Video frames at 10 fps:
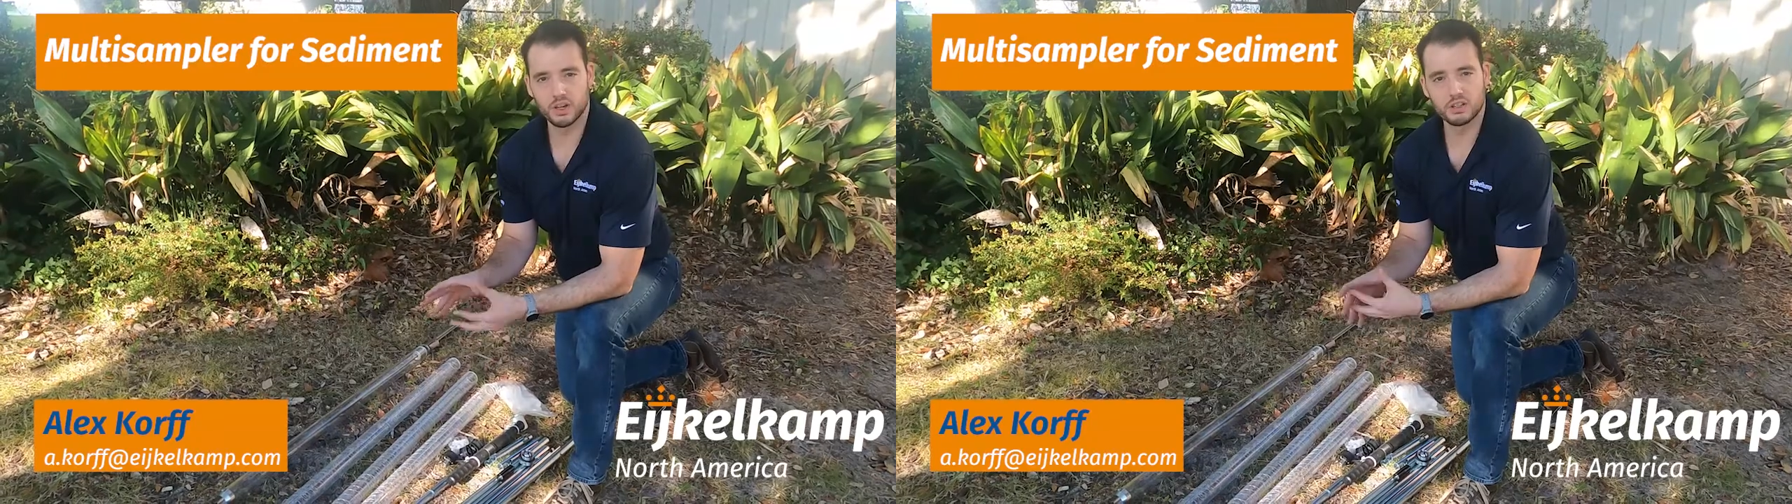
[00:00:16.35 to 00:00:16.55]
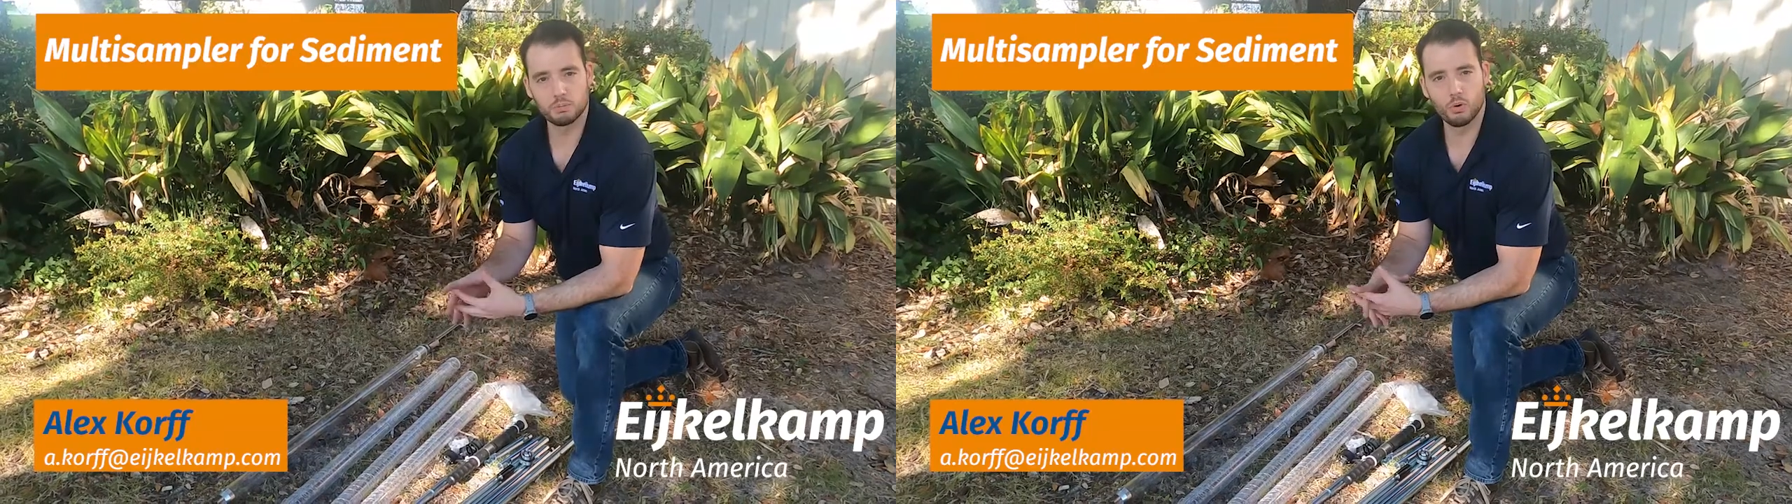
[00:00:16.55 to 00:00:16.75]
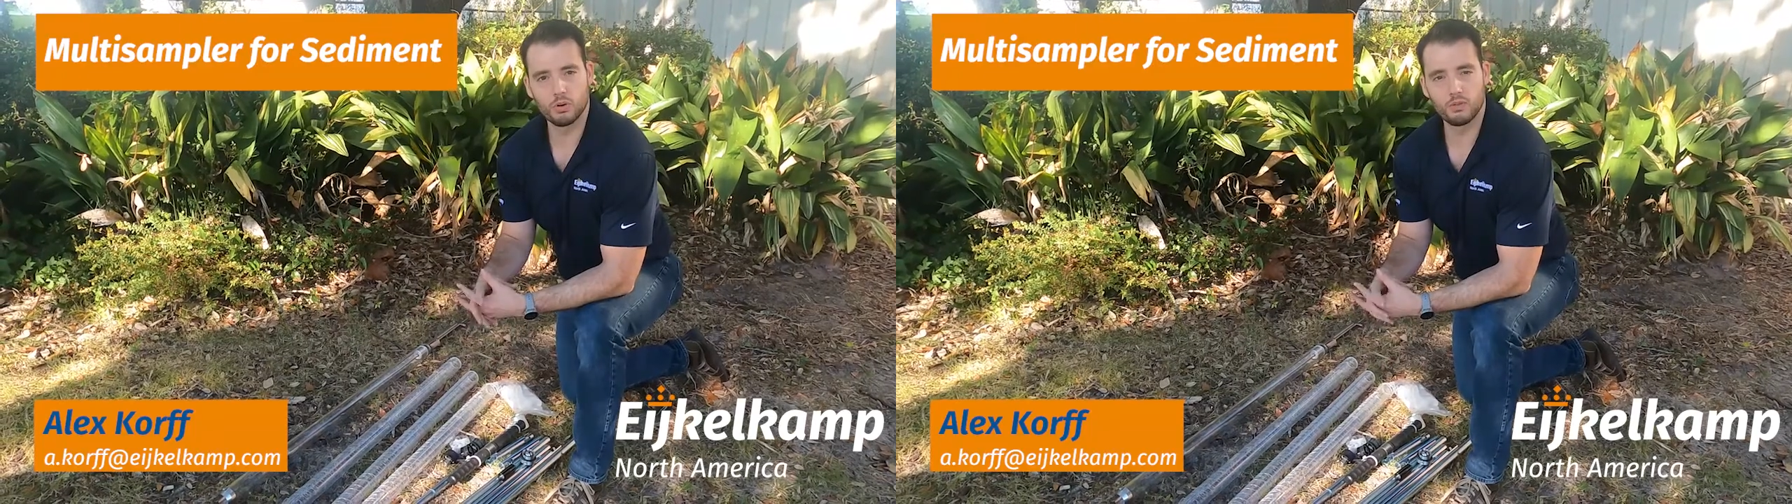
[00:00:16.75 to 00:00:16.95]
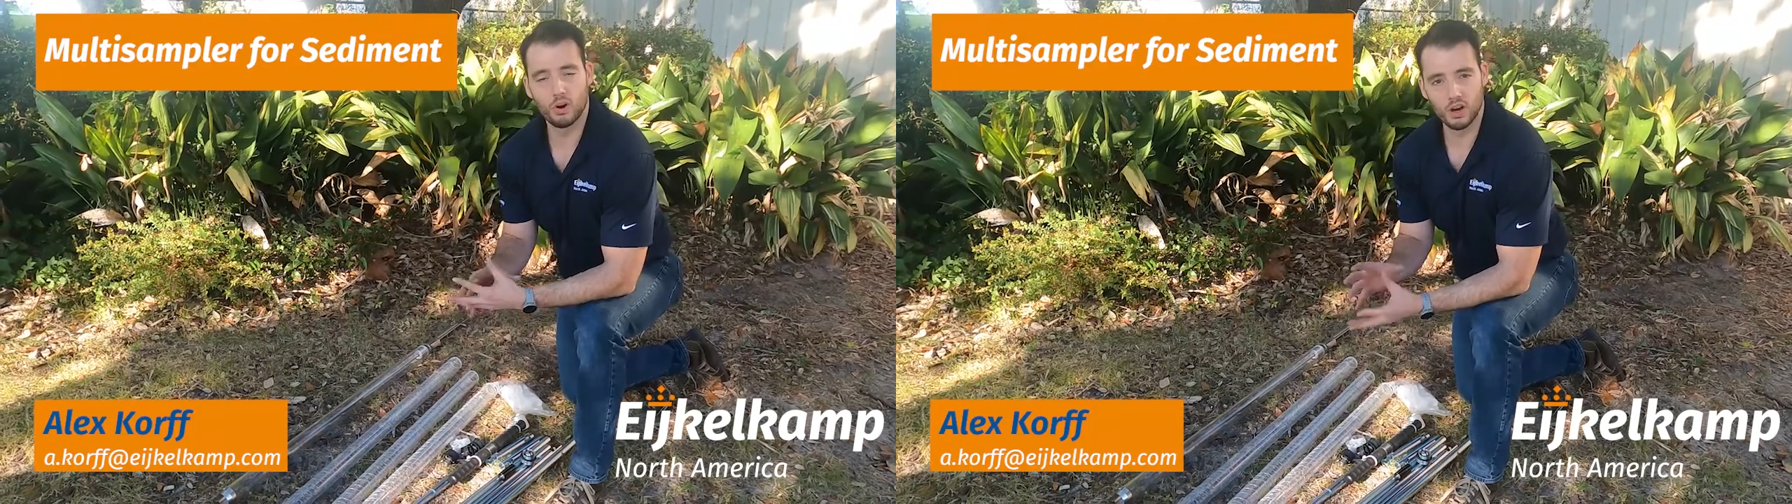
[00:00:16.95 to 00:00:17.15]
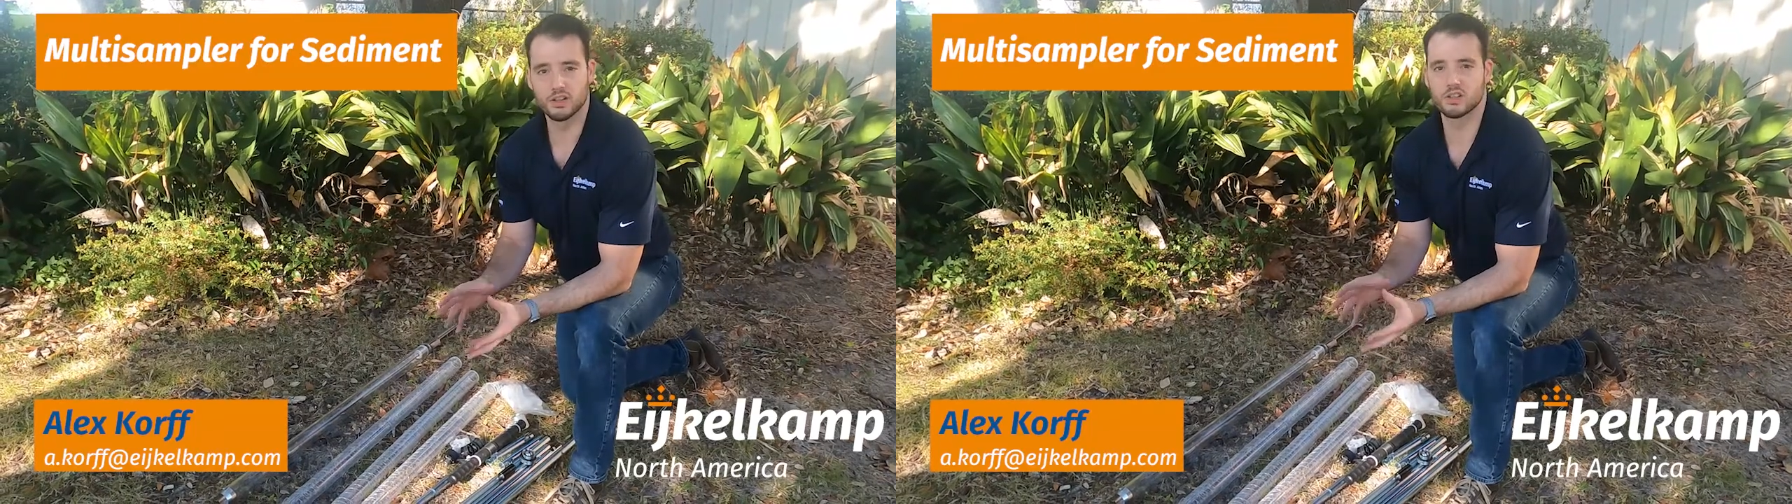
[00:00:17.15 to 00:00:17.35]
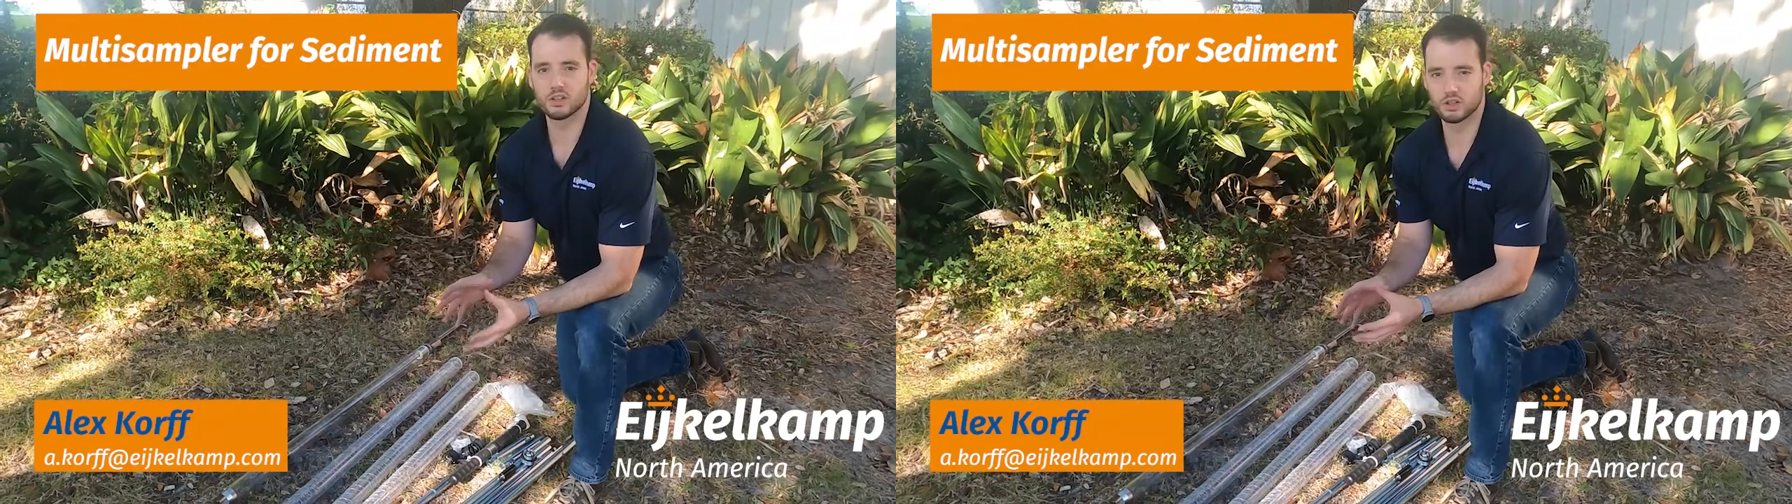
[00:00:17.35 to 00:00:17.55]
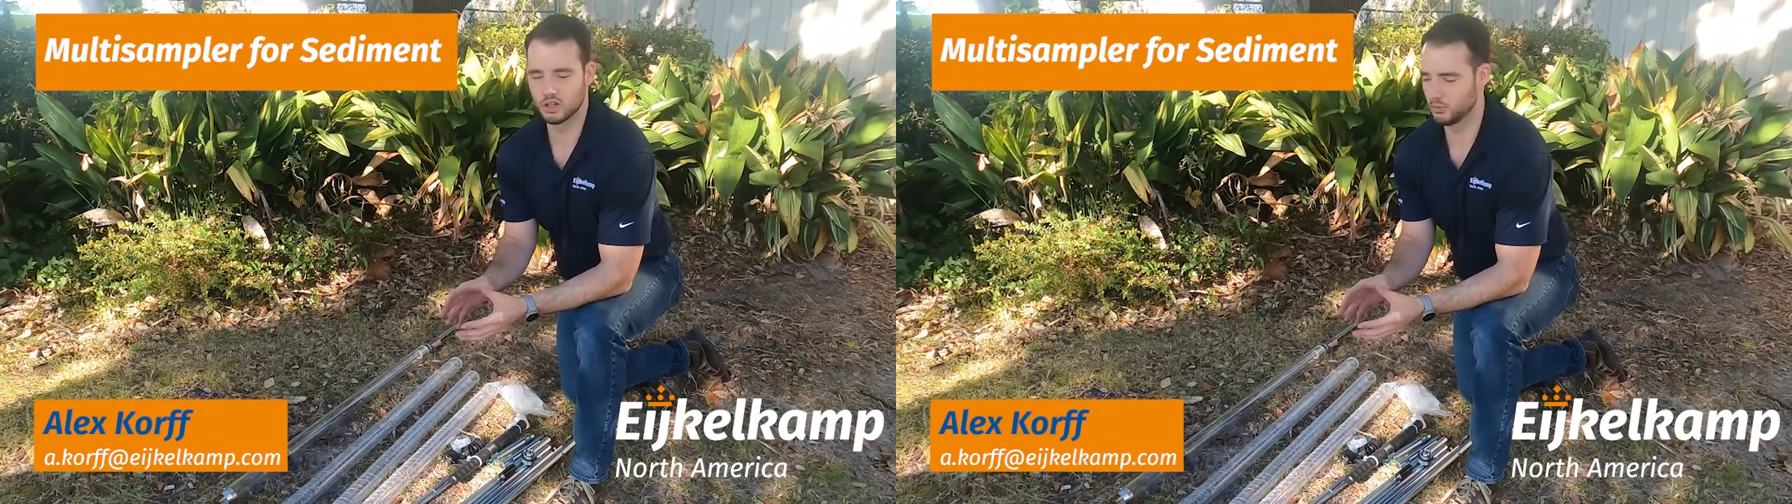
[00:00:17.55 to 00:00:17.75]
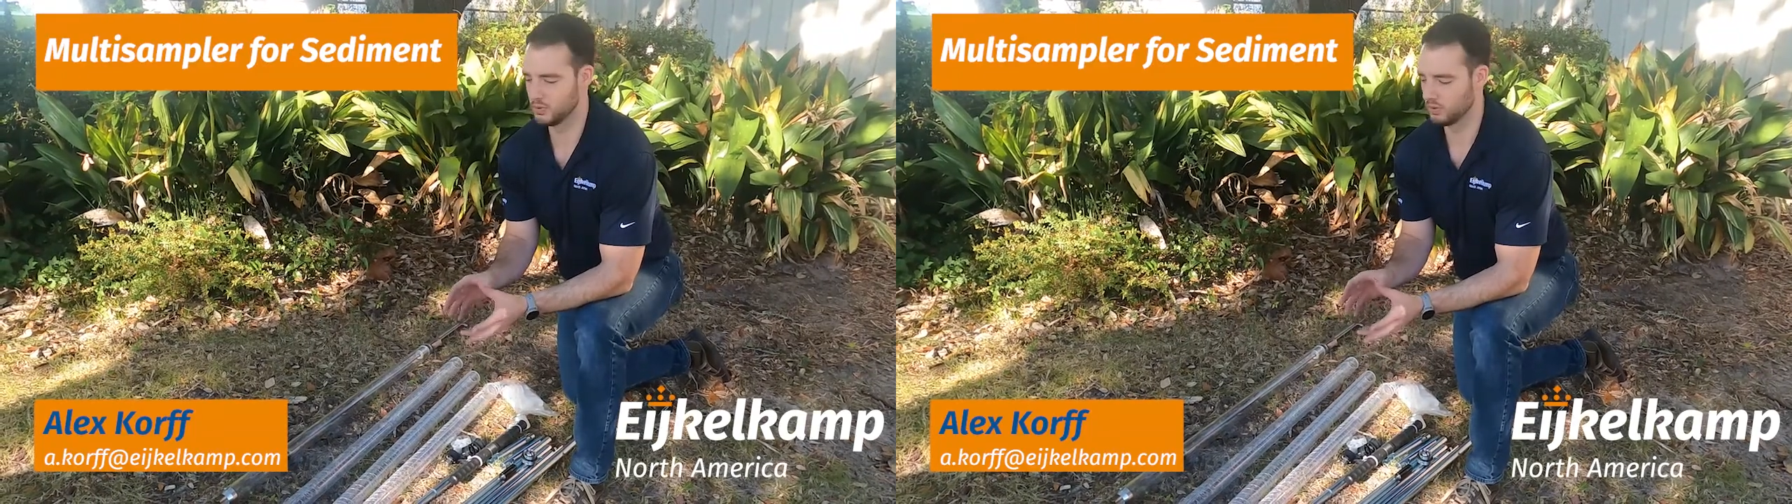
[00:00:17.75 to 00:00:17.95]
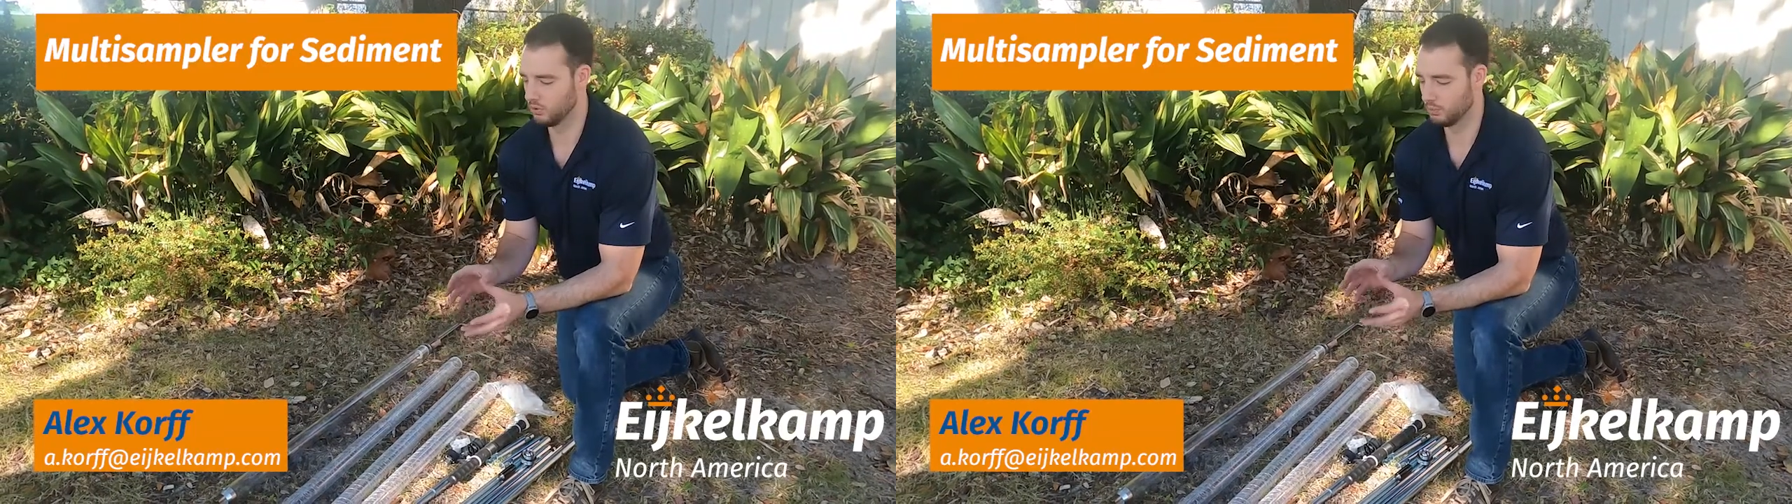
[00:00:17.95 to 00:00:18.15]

but it's more for undisturbed